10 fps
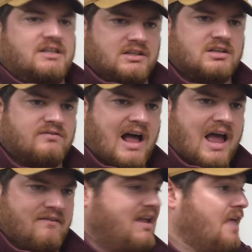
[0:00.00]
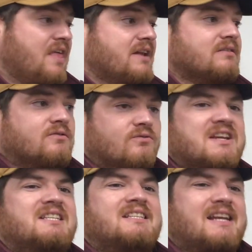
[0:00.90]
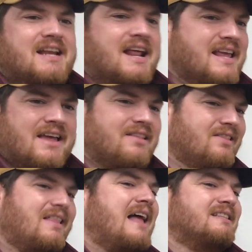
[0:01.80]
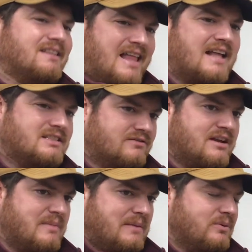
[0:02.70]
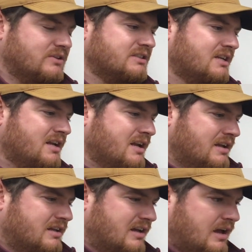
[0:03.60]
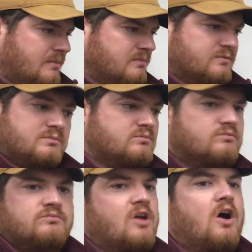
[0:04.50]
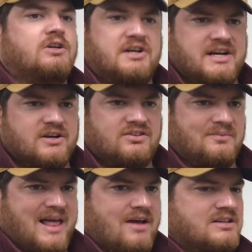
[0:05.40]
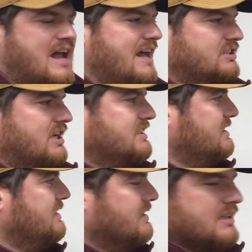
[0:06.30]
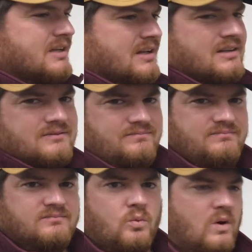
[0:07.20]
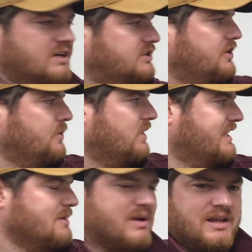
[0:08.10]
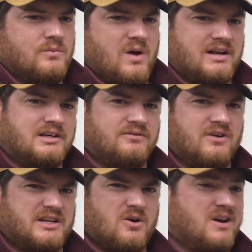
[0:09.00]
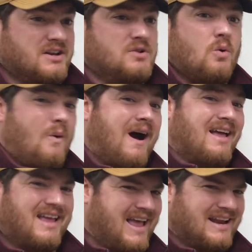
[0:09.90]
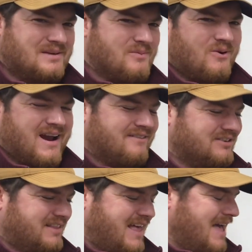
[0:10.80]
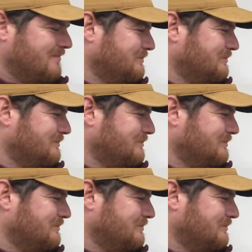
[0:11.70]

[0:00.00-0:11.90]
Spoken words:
to survive and then reseed and get lots and lots of red maples 100 years from now, not just one or two like you might want in your front yard, and you don't want any more after that.